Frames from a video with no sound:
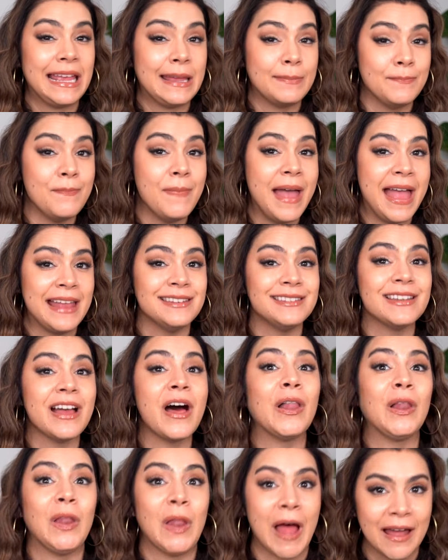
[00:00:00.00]
mend
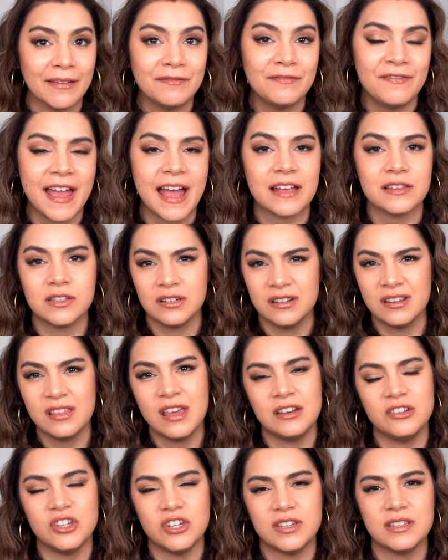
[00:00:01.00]
a lot faster
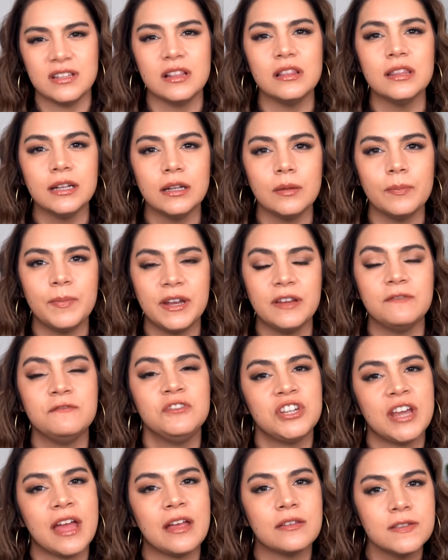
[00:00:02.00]
than just a little bit of
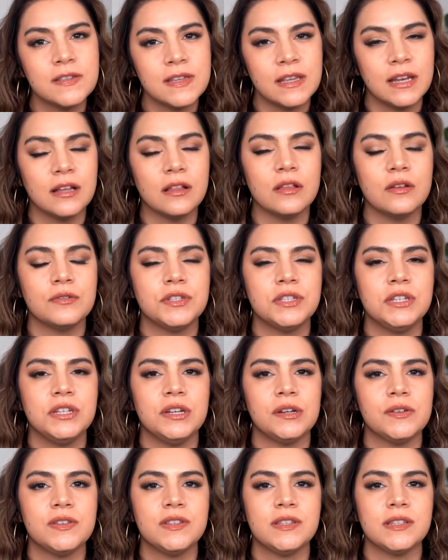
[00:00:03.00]
gel sitting close to
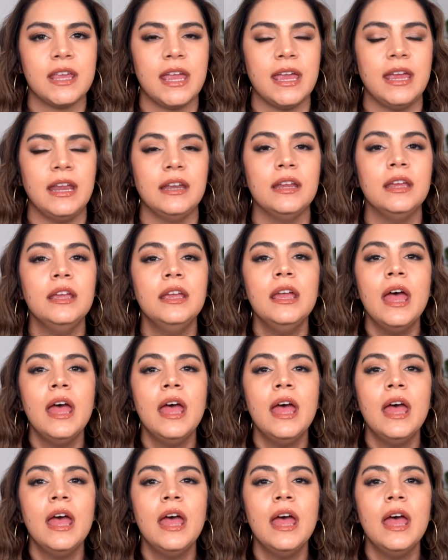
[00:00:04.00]
your skin.